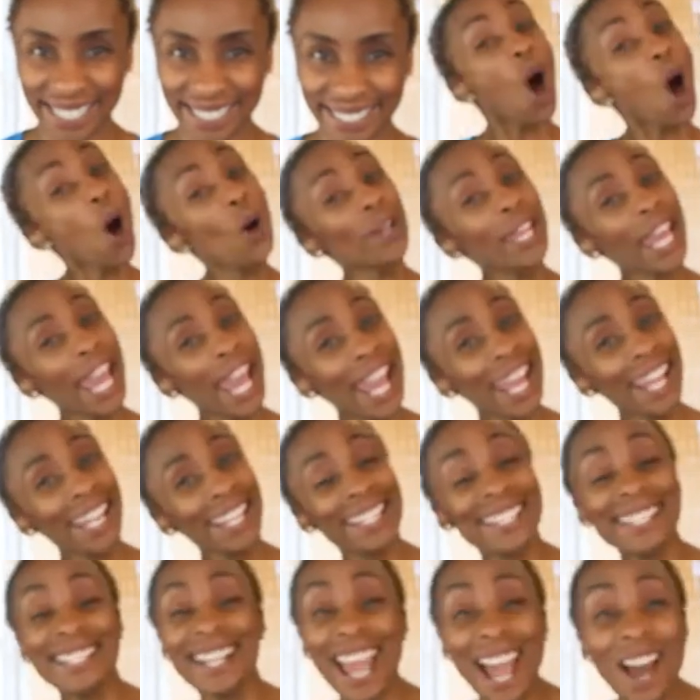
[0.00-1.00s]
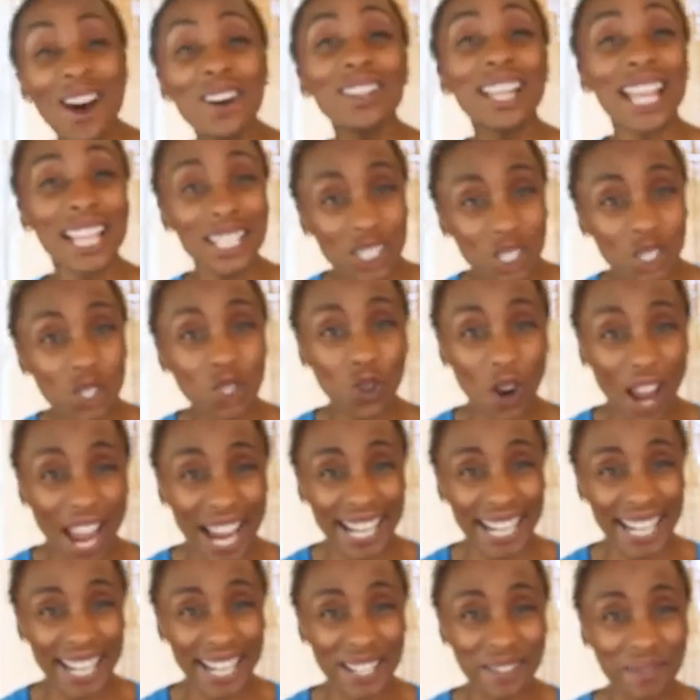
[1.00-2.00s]
Okay, now let's try
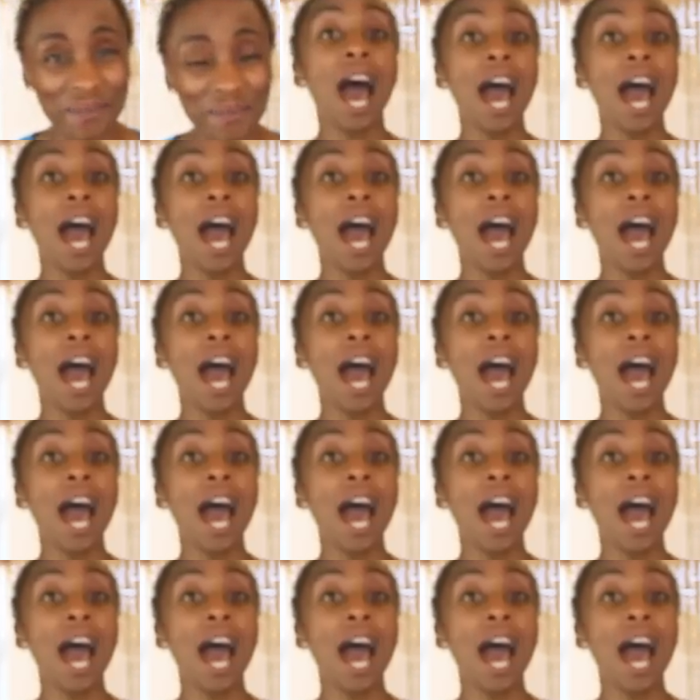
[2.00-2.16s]
it.